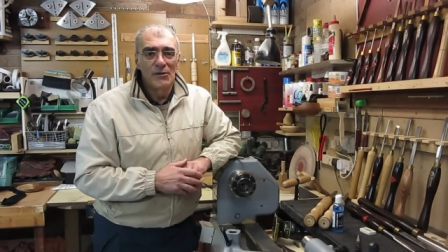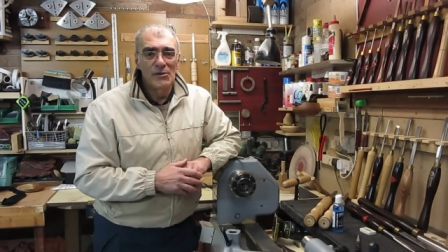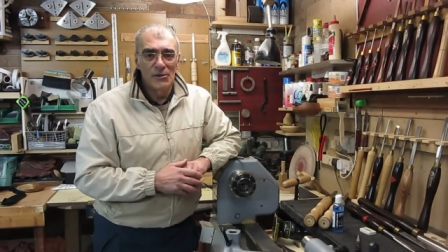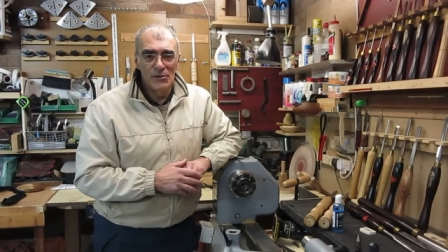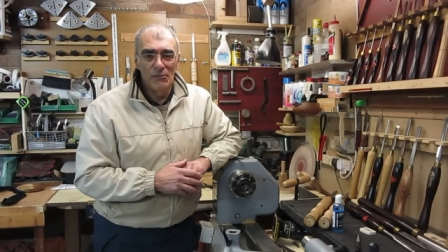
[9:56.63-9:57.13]

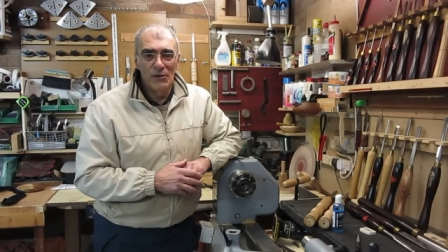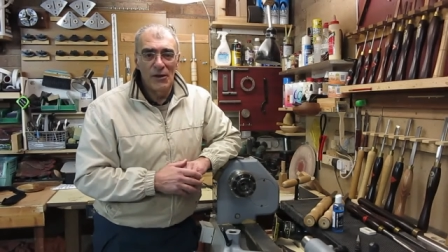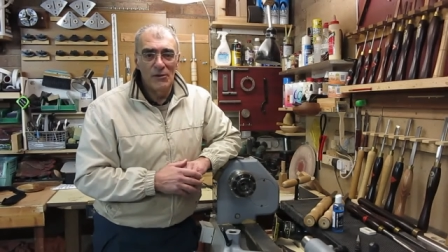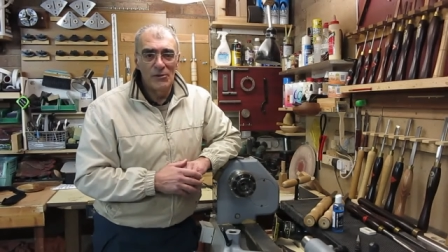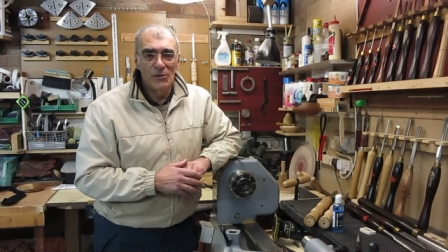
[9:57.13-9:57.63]
touch up the
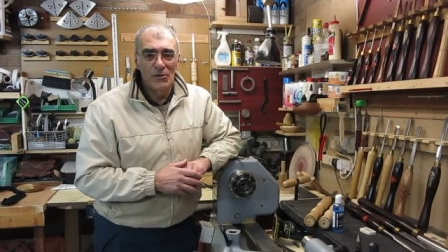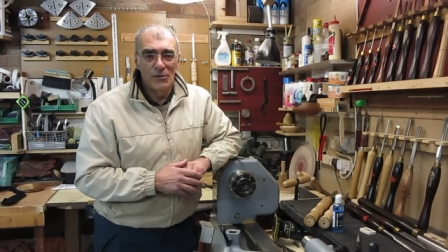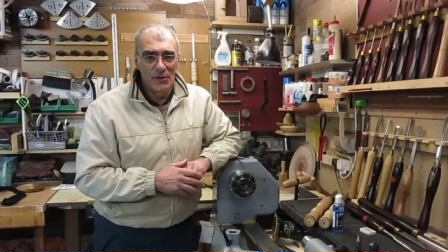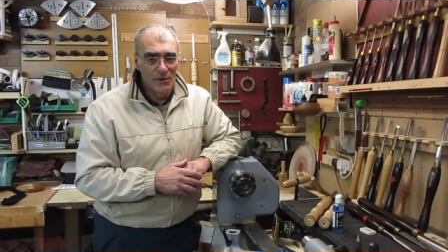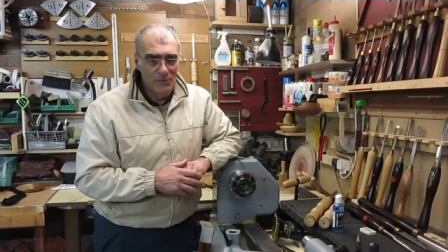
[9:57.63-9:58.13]
edge
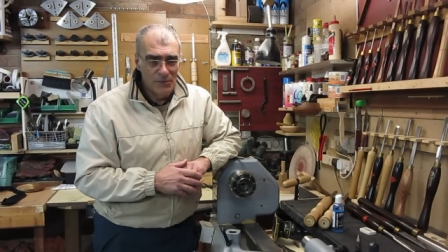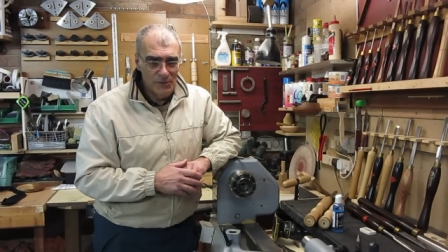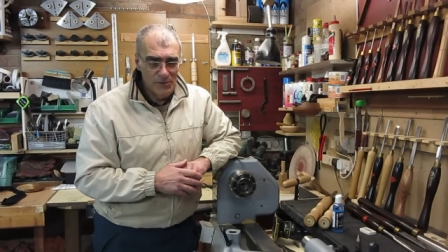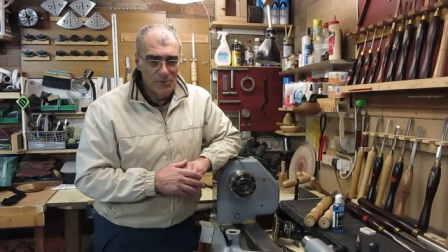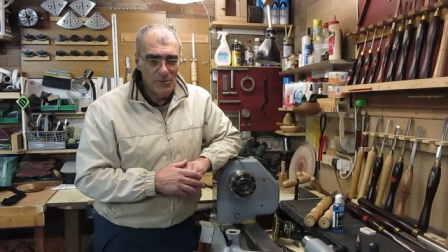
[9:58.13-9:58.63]
on
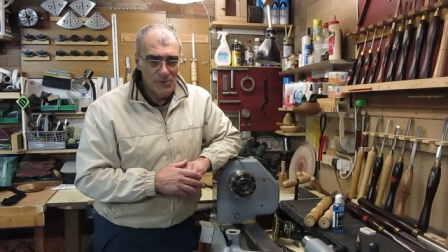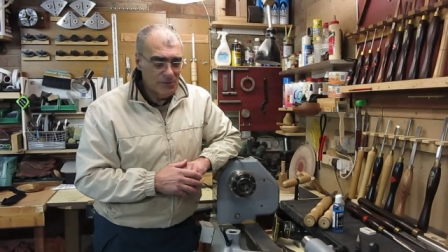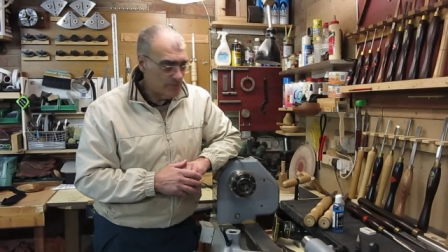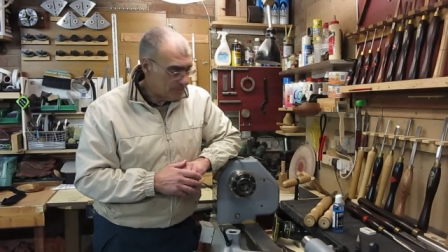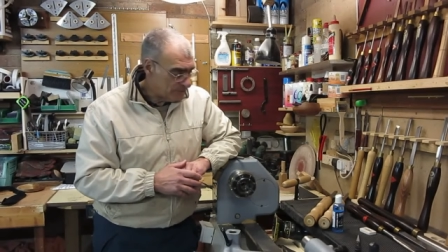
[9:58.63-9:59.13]
carbide
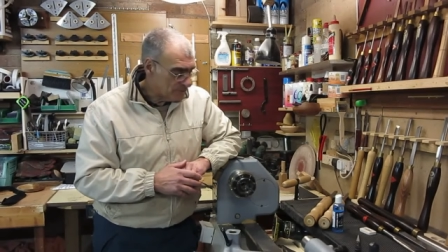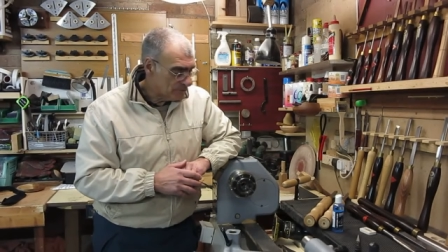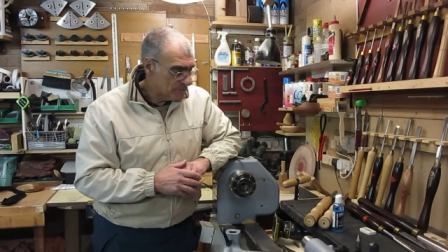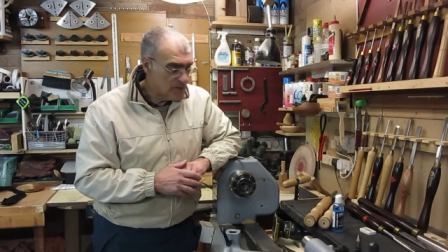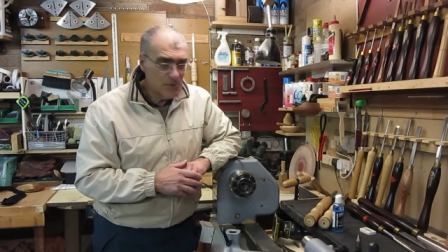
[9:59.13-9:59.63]
tools.
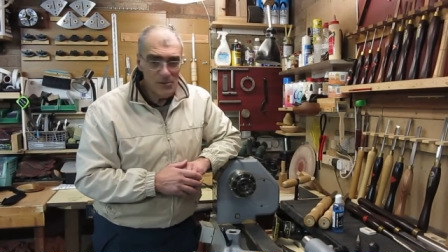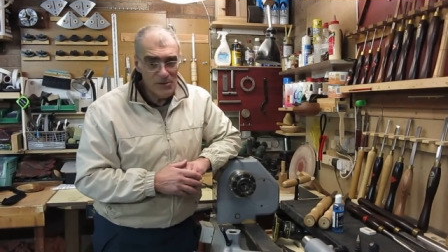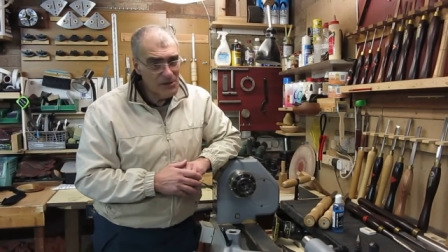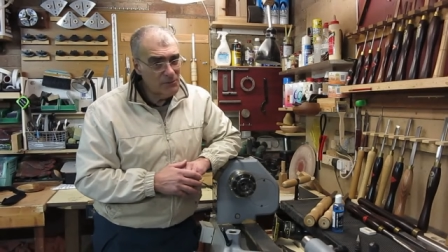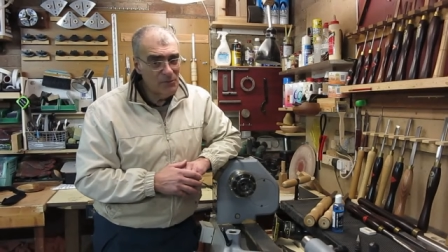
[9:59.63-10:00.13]
So as
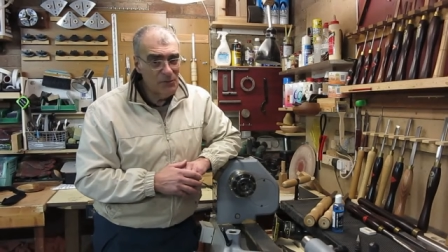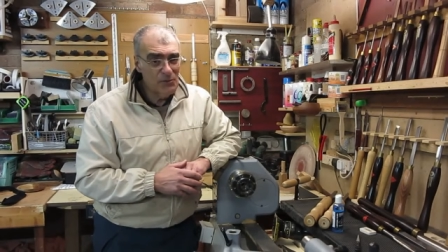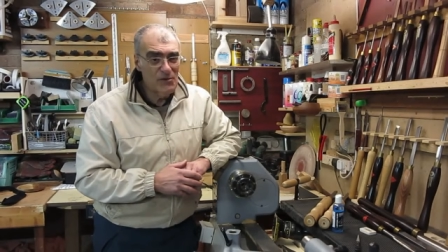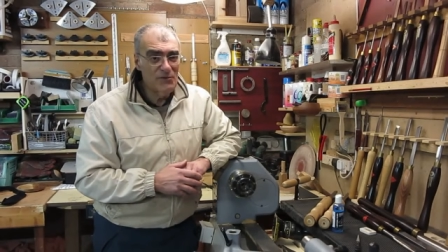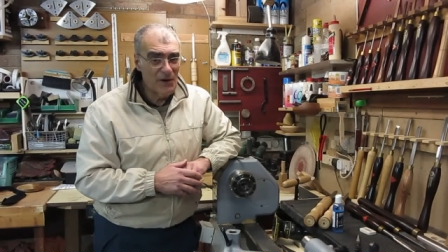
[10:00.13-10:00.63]
I said
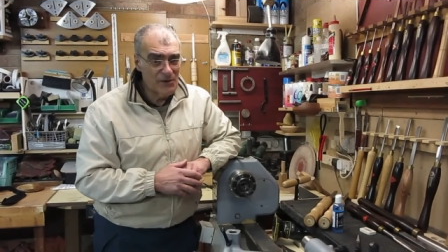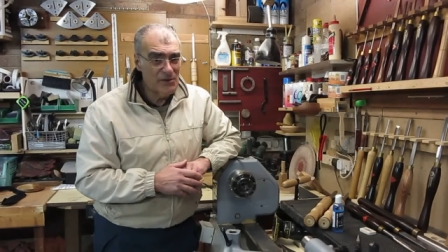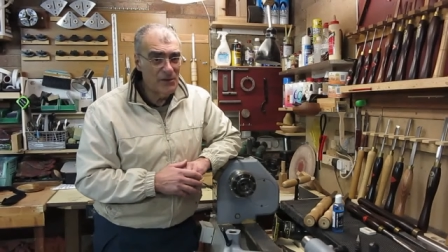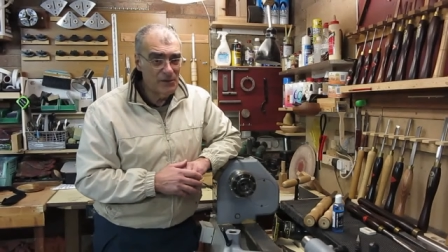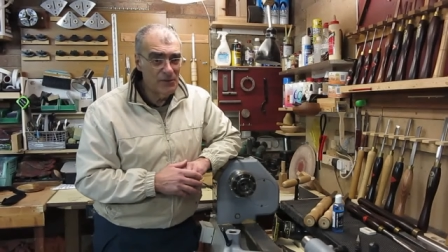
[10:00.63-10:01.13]
before, it's a
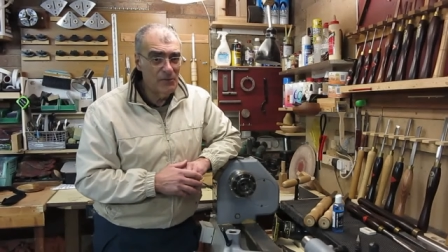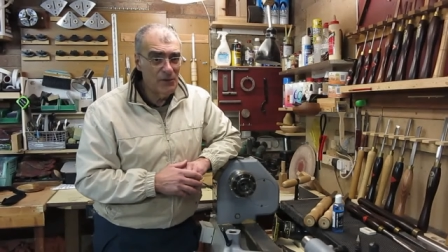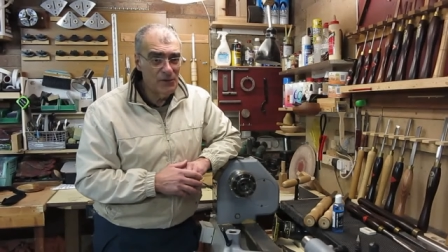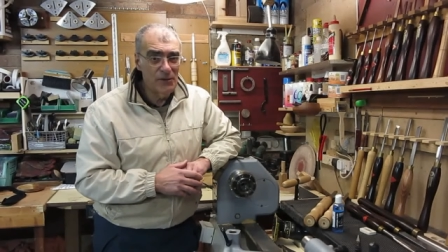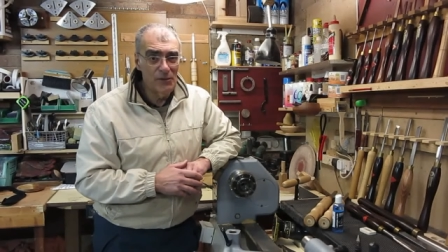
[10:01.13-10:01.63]
fallacy that
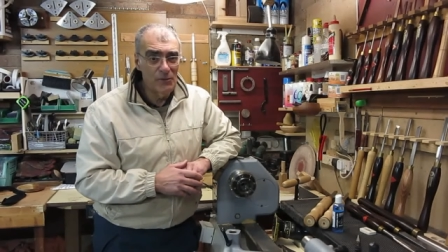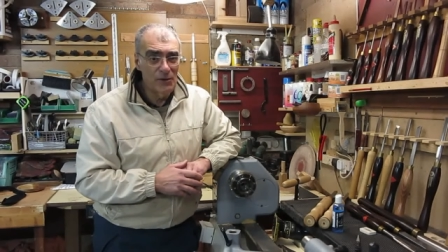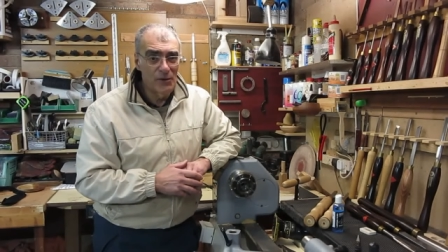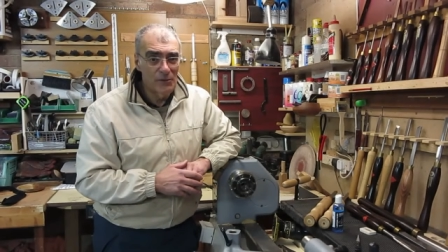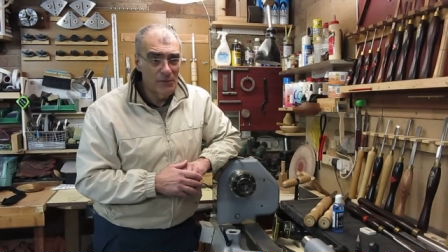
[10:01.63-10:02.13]
when they go
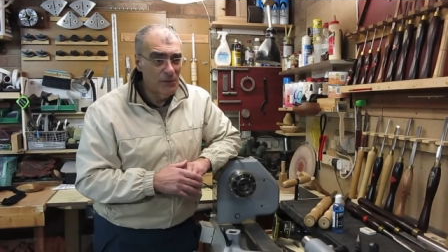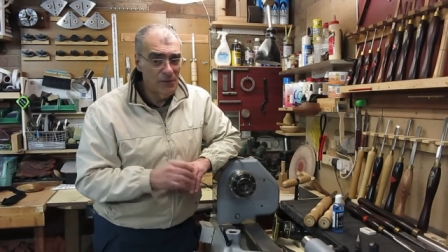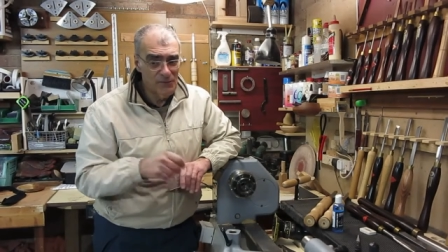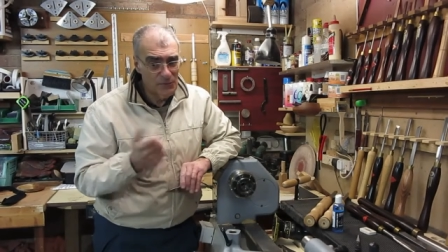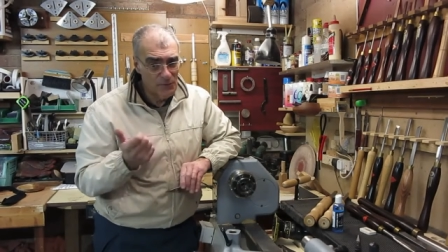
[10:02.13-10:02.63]
dull, you
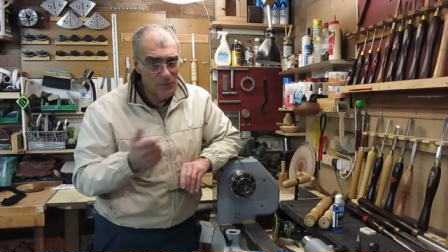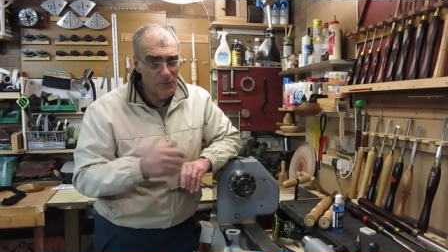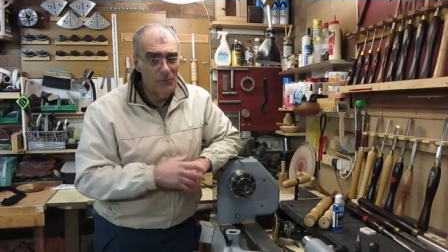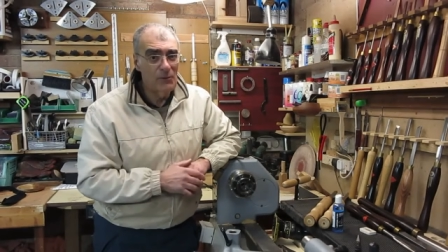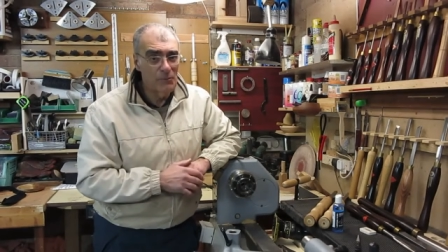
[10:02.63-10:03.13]
have to throw
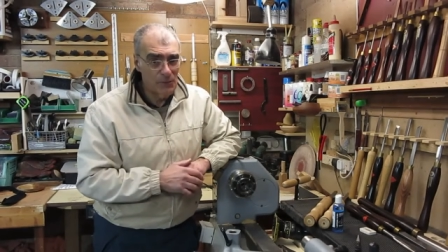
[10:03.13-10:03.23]
them and